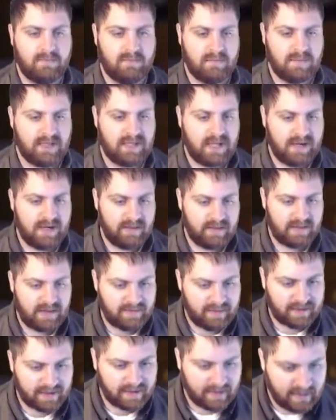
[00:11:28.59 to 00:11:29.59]
Got another
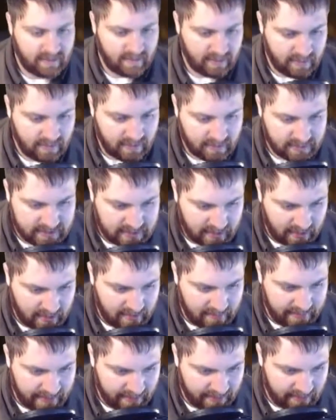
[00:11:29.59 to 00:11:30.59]
epic.
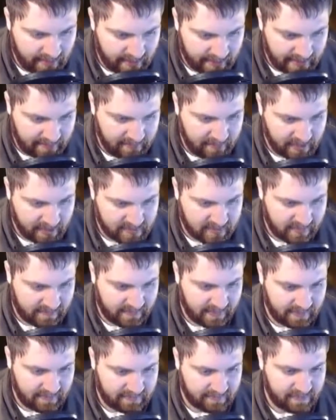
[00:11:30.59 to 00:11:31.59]
Taunt battlecry game, +1
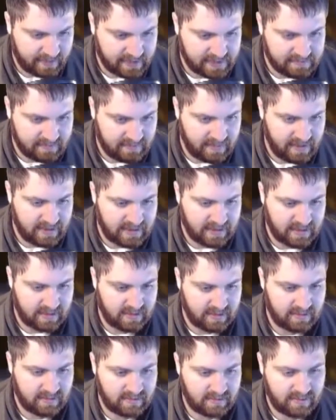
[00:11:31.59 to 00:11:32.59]
for health for each
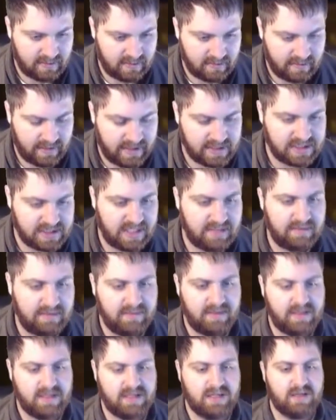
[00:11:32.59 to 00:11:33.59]
minion. Each enemy
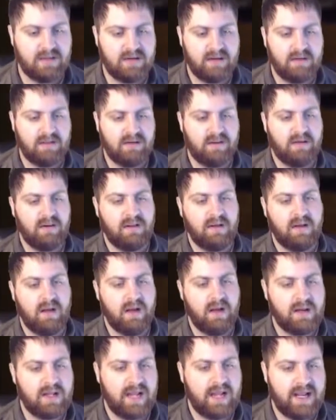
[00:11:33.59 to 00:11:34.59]
minion.
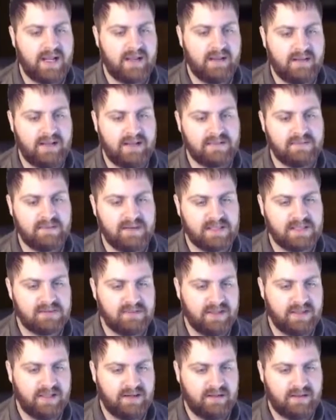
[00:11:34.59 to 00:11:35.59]
Okay, that's pretty
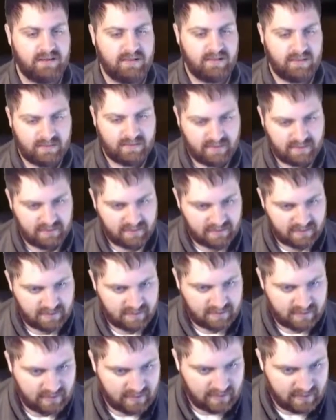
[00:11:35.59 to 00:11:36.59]
sweet.
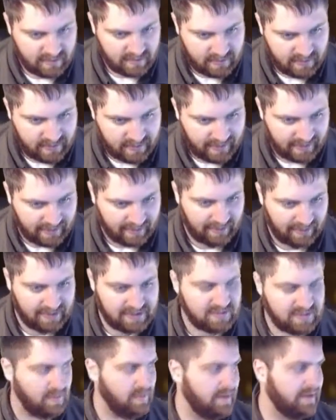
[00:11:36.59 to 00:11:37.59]
It
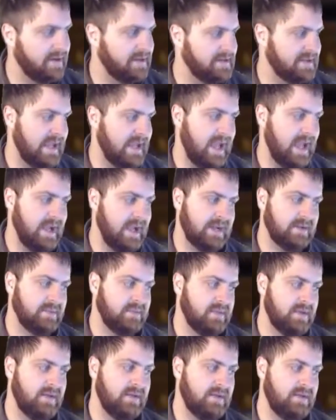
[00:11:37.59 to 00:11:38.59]
looks weird as heck,
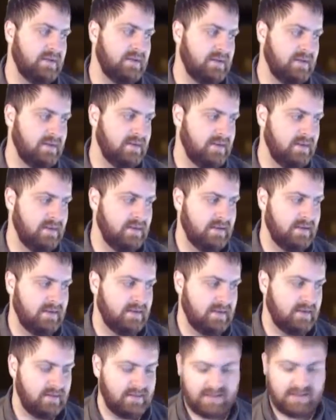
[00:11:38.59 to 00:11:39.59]
but
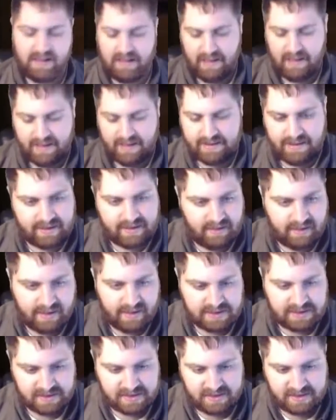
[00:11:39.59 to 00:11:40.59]
I like that card
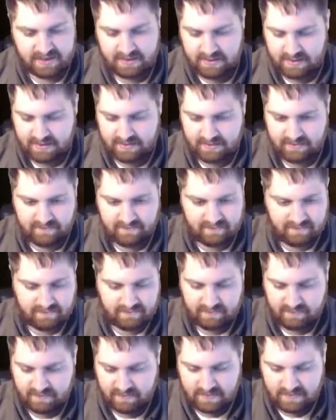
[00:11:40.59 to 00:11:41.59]
actually.
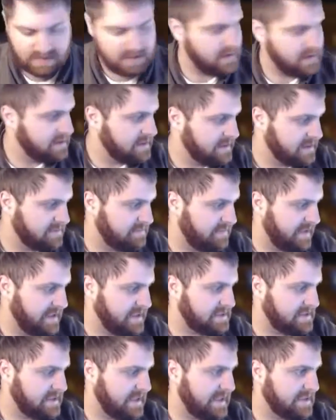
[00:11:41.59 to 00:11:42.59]
Because his
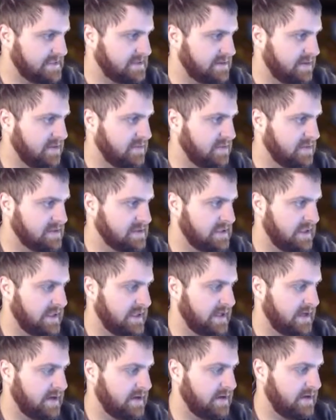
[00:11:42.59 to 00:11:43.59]
base stats are almost
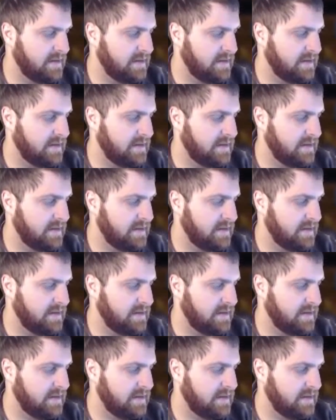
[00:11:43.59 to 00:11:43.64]
there.